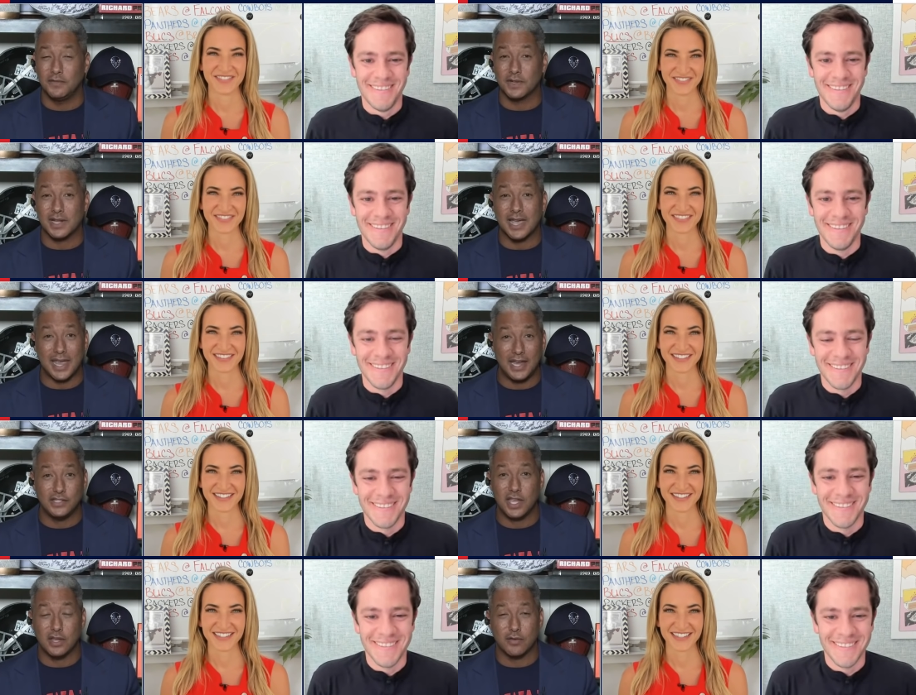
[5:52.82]
Speaker 1: and believe it or not,
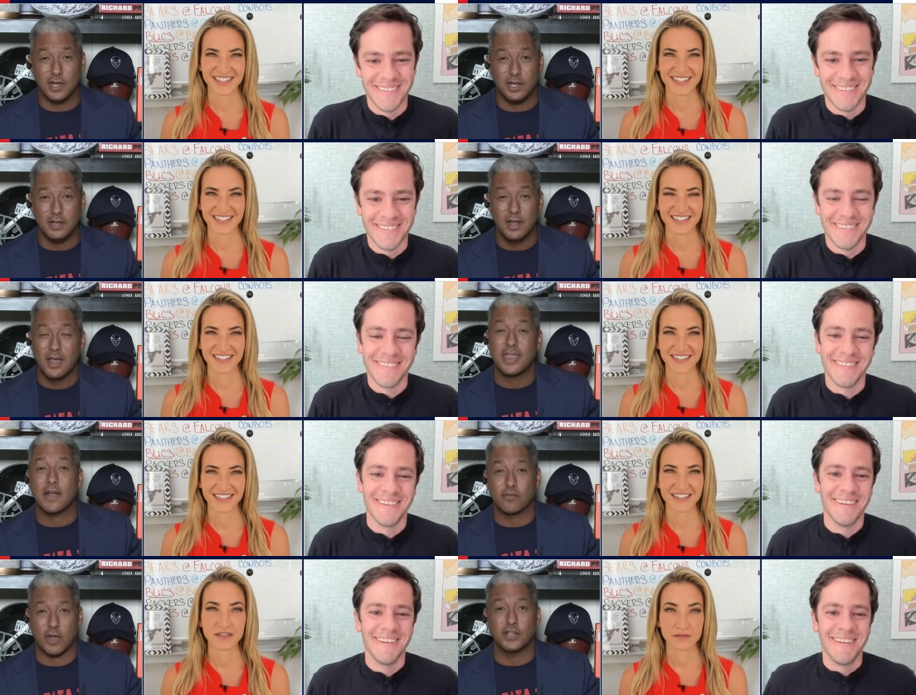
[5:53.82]
AJ Green,
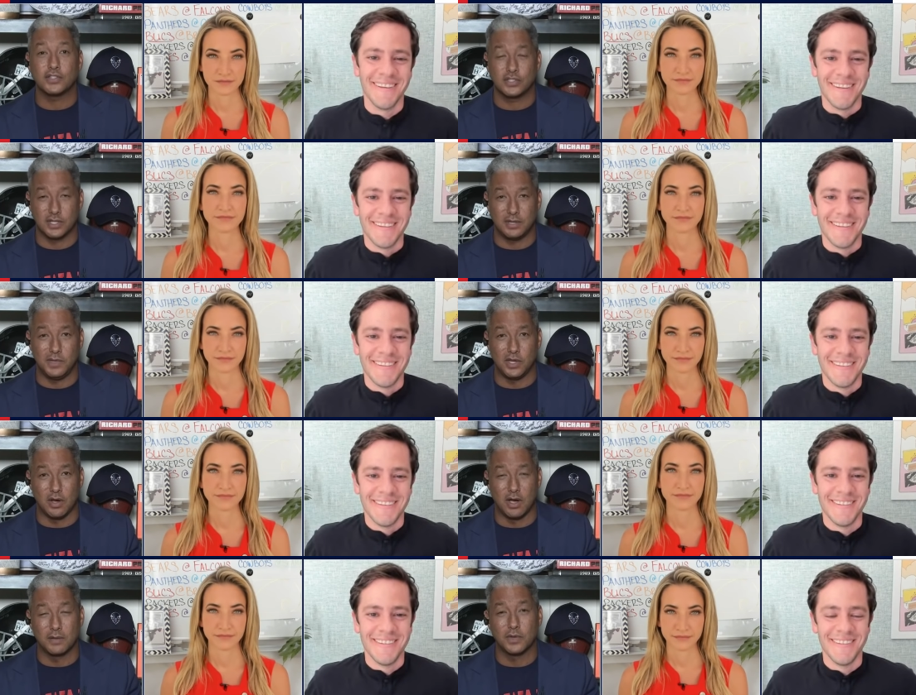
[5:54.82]
that rust is going to
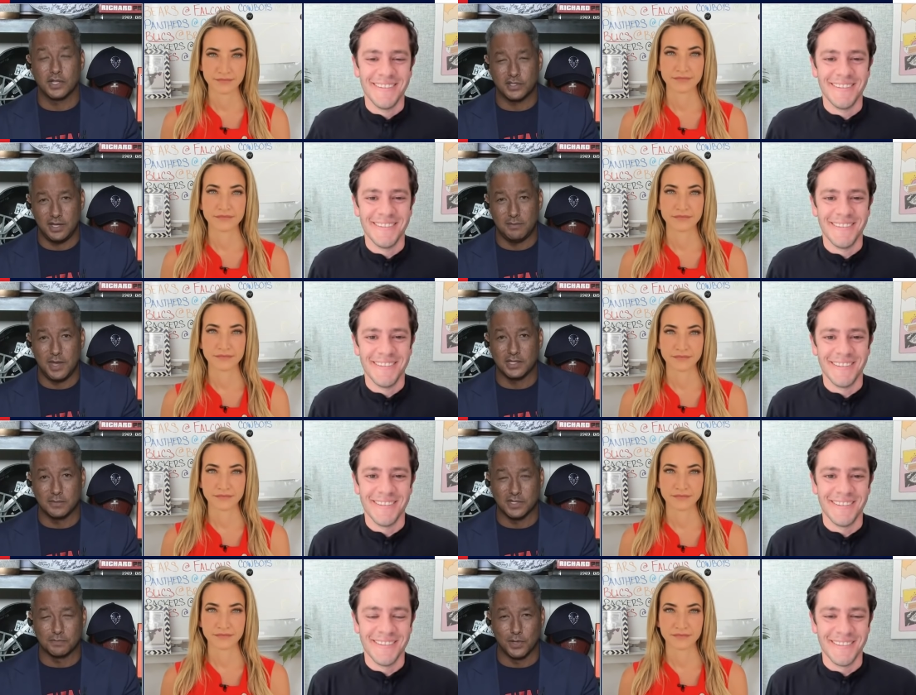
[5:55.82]
be gone. We're going to see him
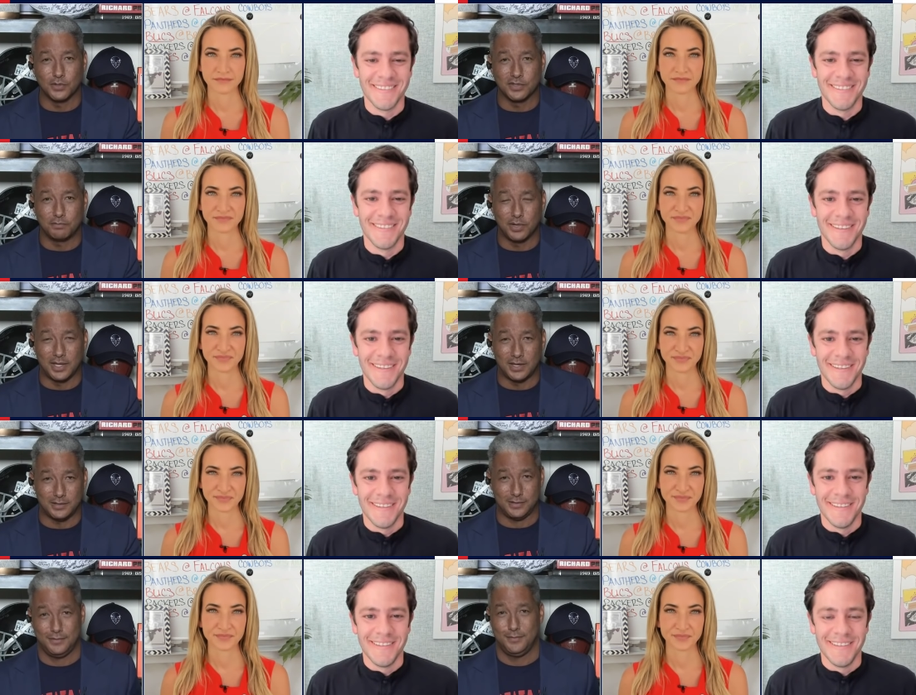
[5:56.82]
make some explosive
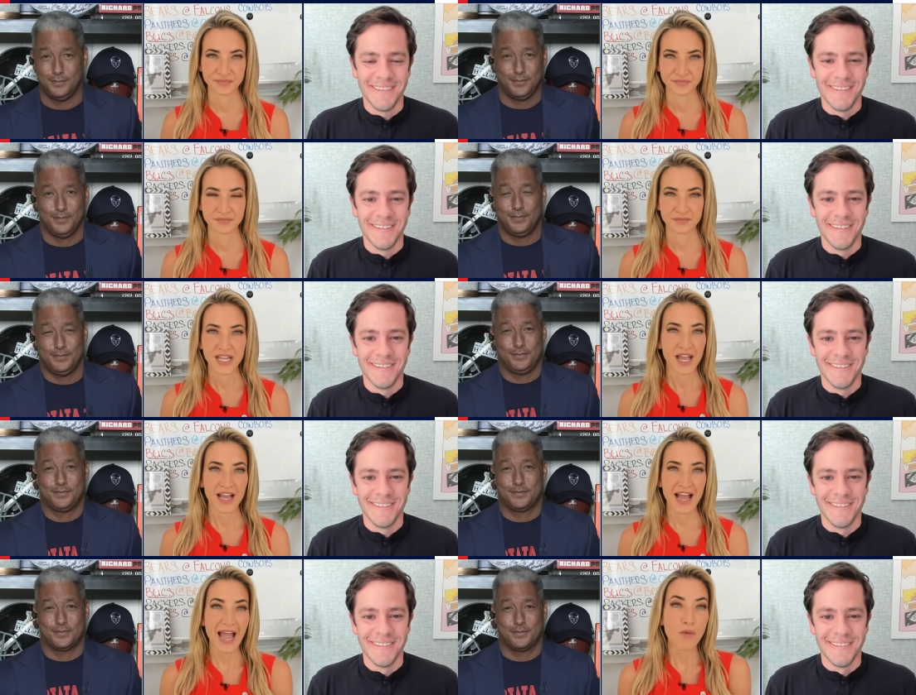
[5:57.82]
plays.
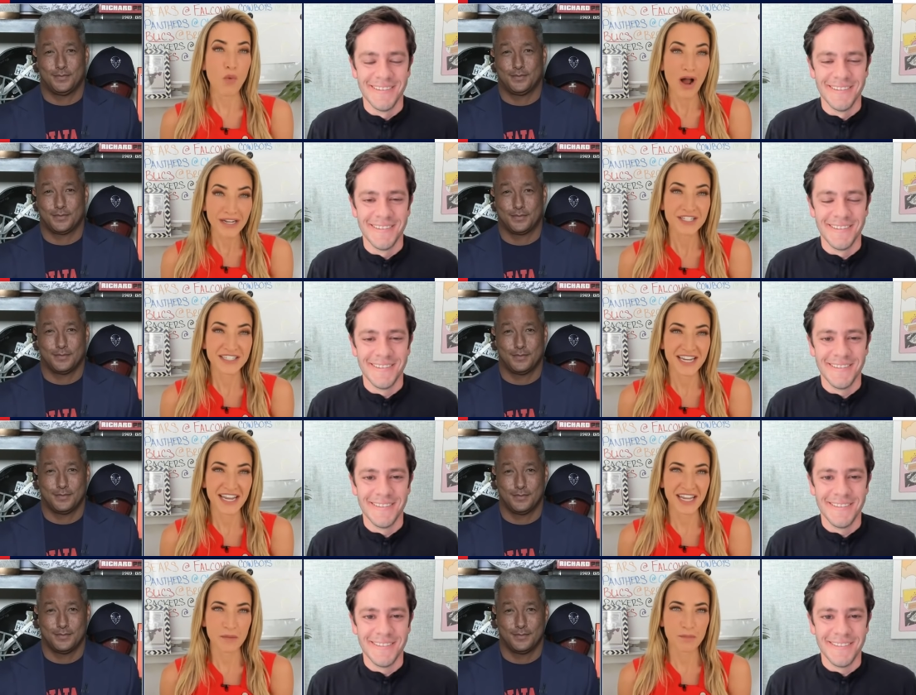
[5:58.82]
Speaker 2: I wanted to
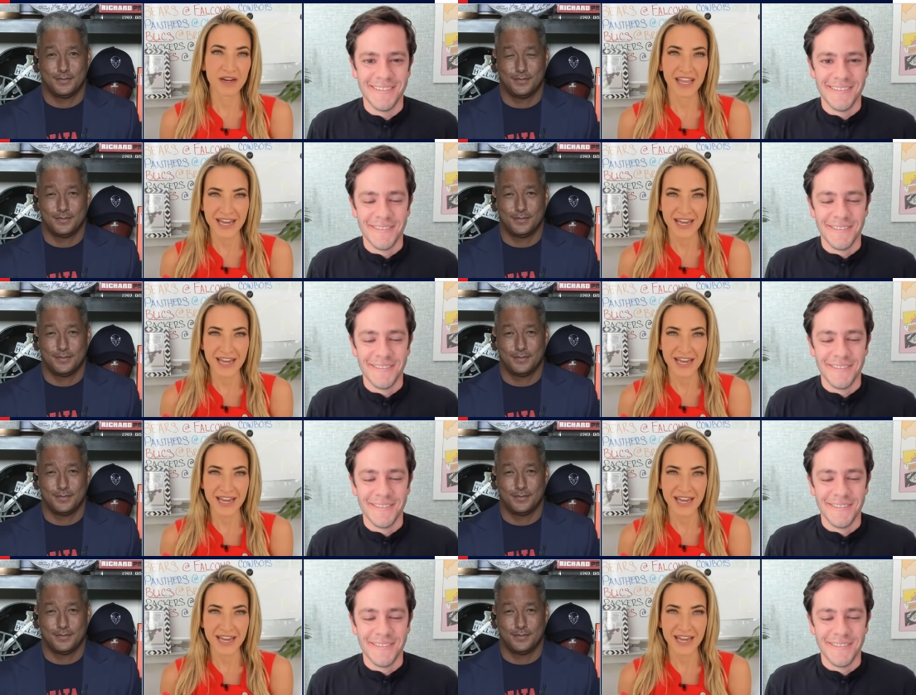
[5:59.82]
take it, but